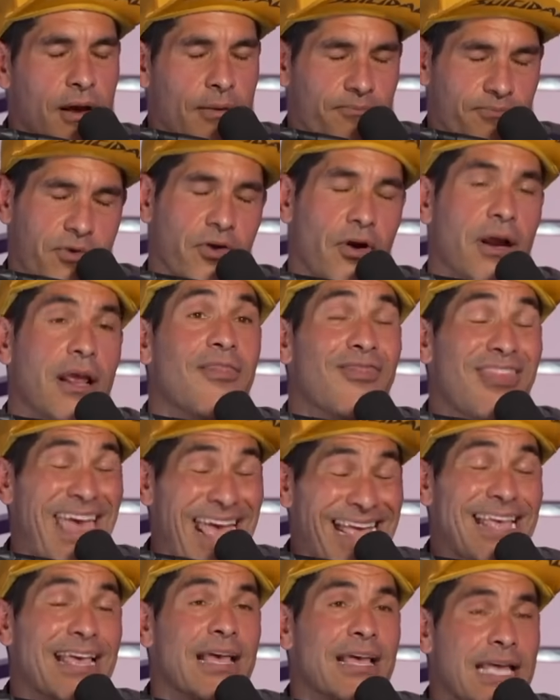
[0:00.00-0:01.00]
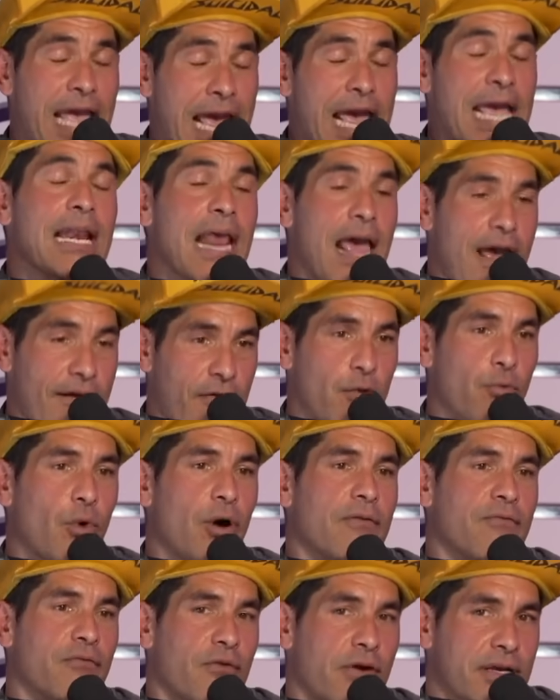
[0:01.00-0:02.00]
Thank Cain,
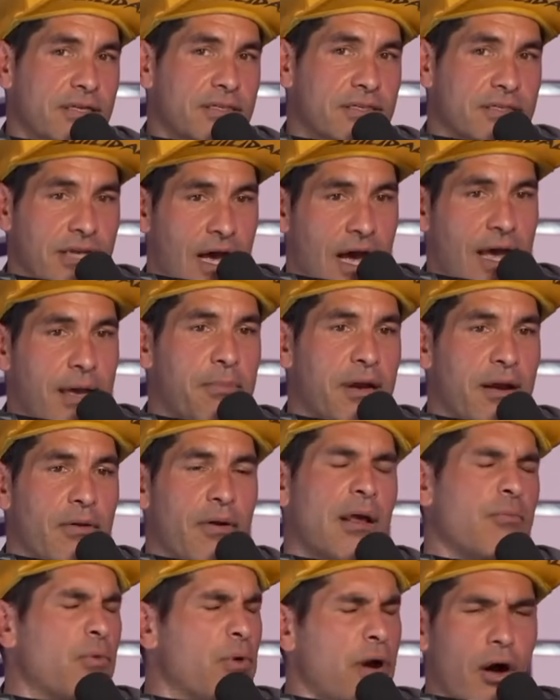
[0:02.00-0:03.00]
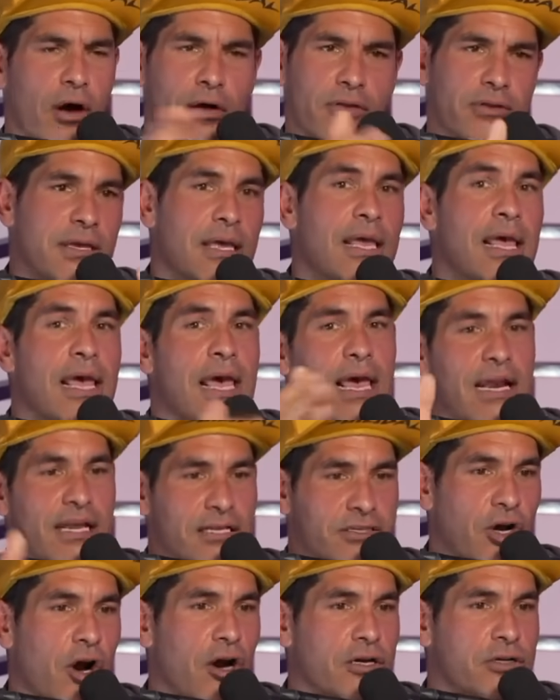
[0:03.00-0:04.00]
everyone, for his time, and we all,
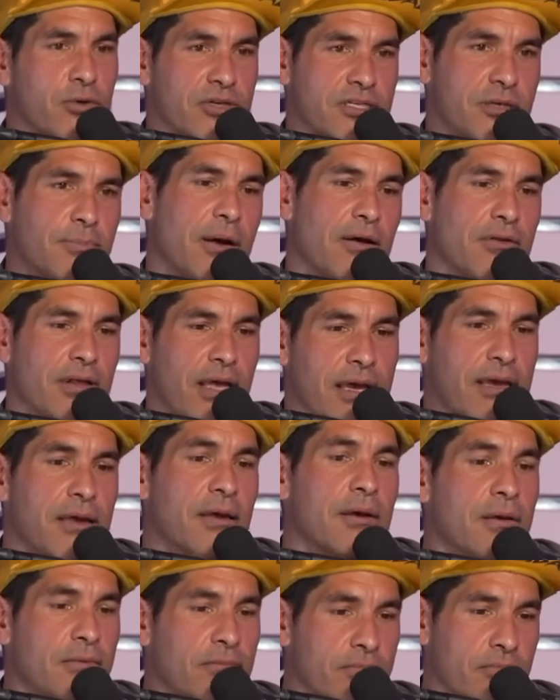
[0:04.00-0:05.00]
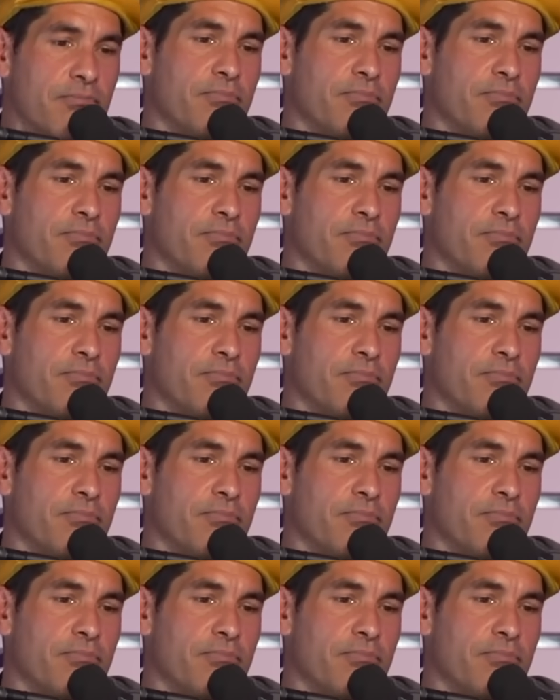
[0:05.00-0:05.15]
and he talked to us about